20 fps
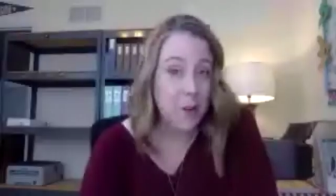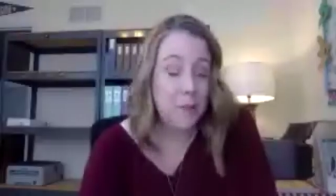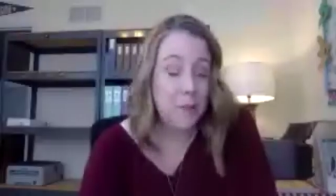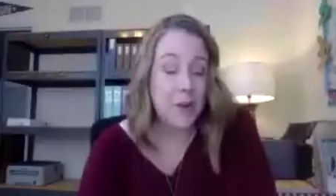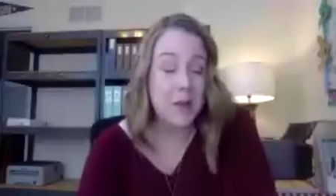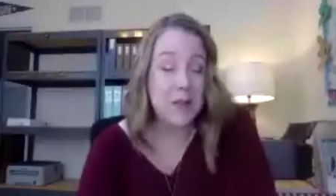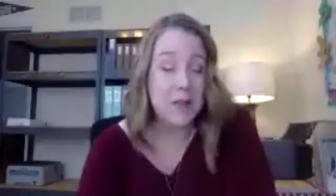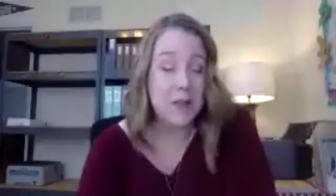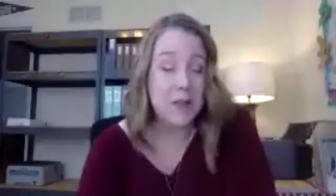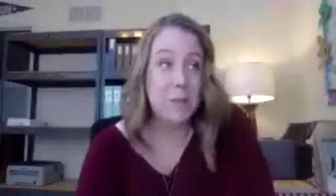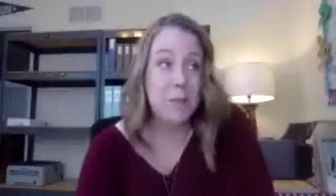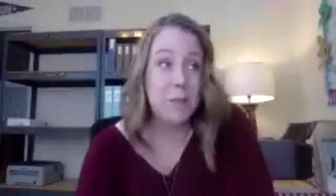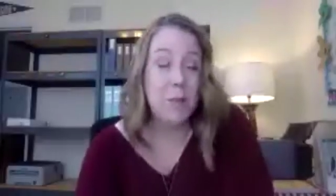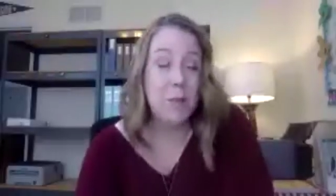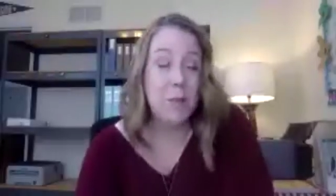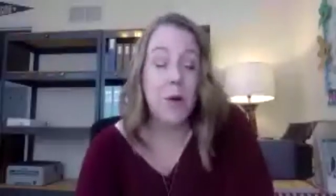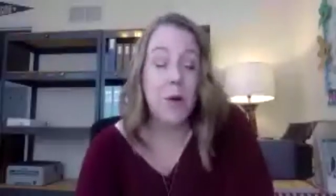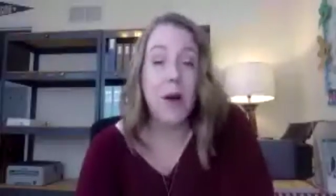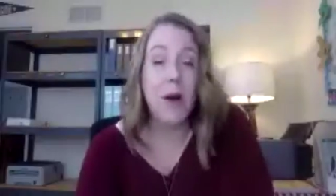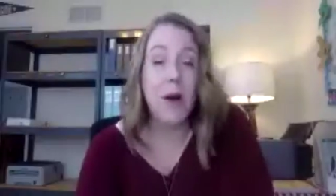but it's
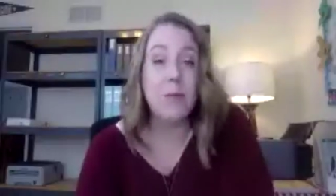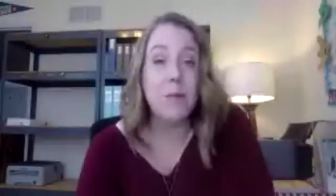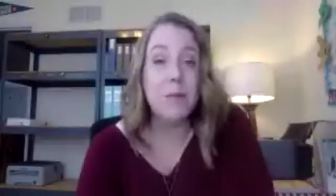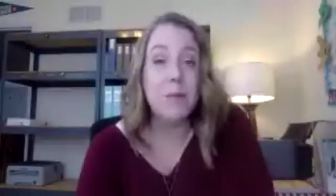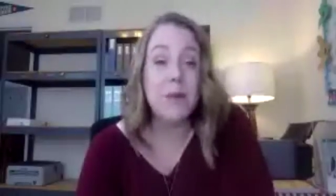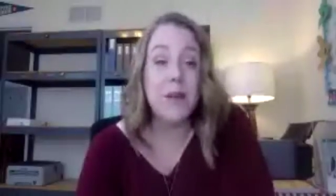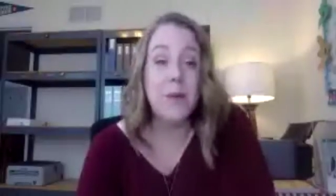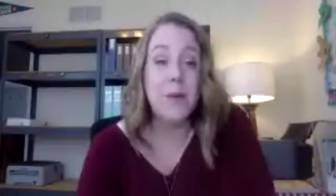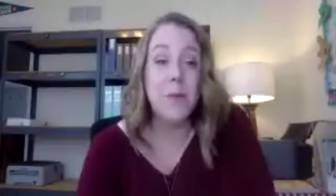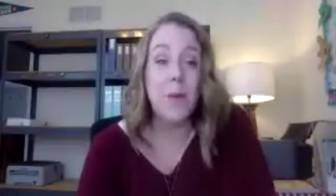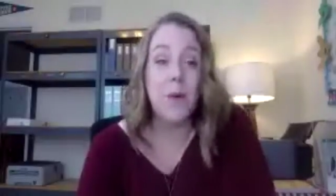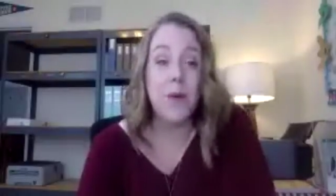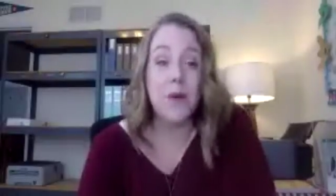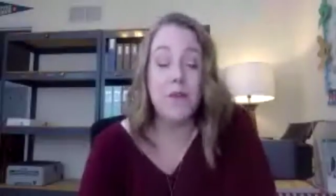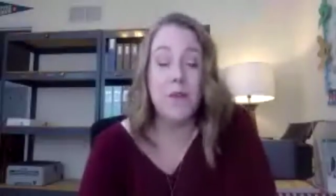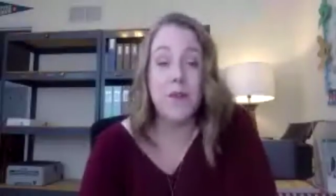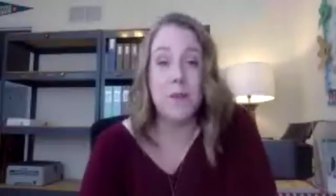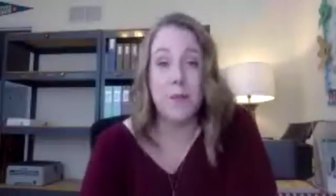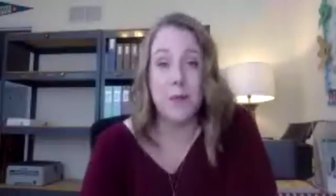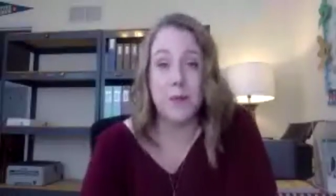probably one
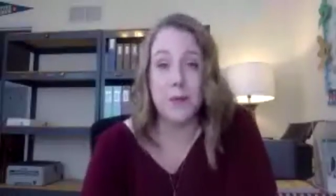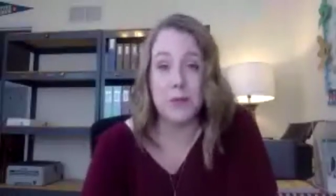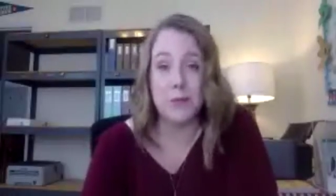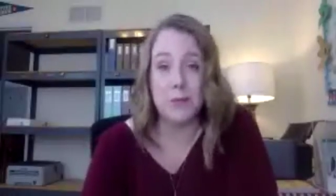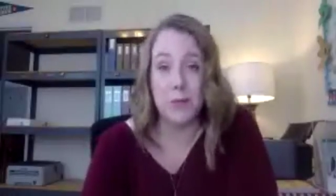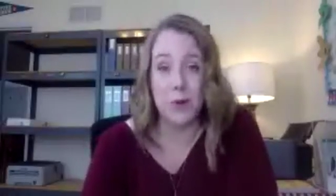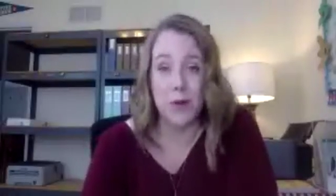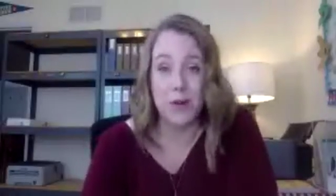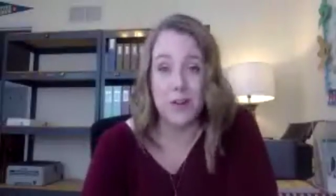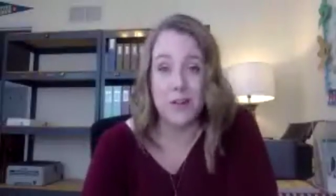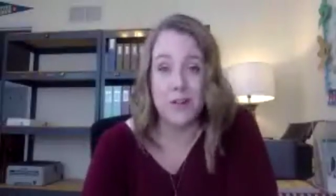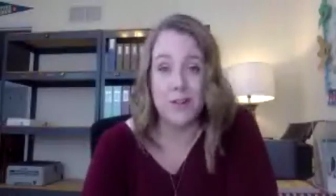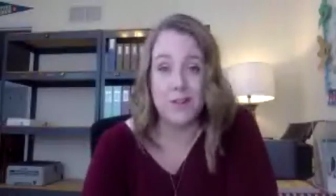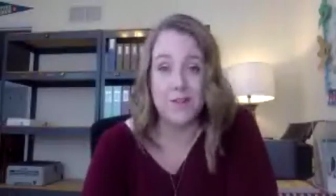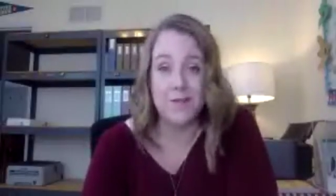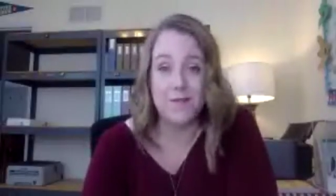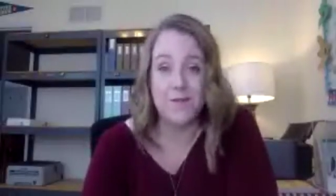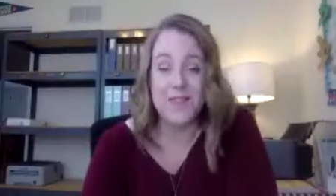of the most important.